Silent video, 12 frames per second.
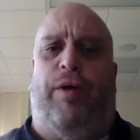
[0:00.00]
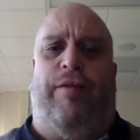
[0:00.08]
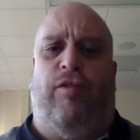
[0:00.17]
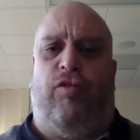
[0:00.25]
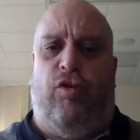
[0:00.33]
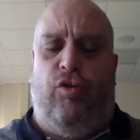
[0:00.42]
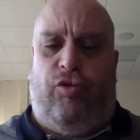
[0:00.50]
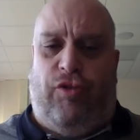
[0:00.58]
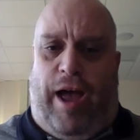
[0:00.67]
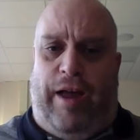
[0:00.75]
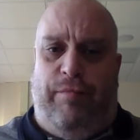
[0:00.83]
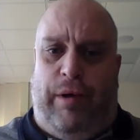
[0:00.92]
We have the two
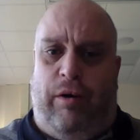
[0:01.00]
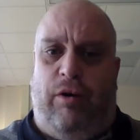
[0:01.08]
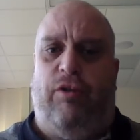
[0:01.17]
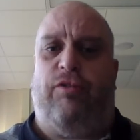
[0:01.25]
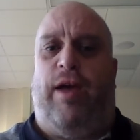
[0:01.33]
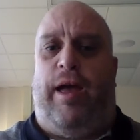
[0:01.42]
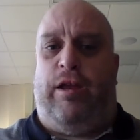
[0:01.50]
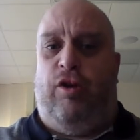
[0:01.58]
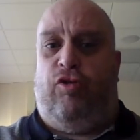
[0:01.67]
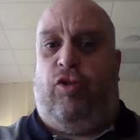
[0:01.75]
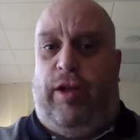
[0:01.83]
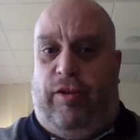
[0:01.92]
side mirrors and
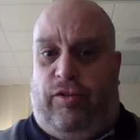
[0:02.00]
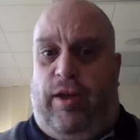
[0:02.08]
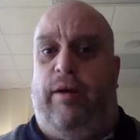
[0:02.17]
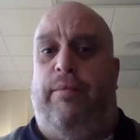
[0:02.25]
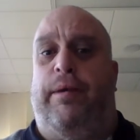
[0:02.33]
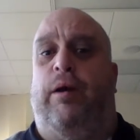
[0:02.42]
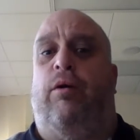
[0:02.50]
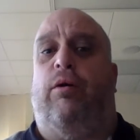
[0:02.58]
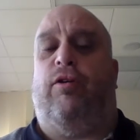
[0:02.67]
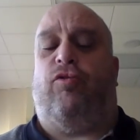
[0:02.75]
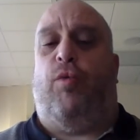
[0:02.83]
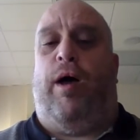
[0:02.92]
usually a center
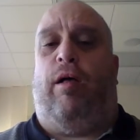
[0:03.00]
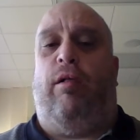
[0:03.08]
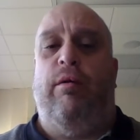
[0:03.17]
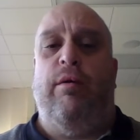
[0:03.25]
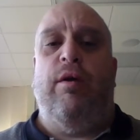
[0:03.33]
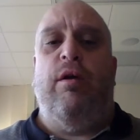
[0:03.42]
mirror as well.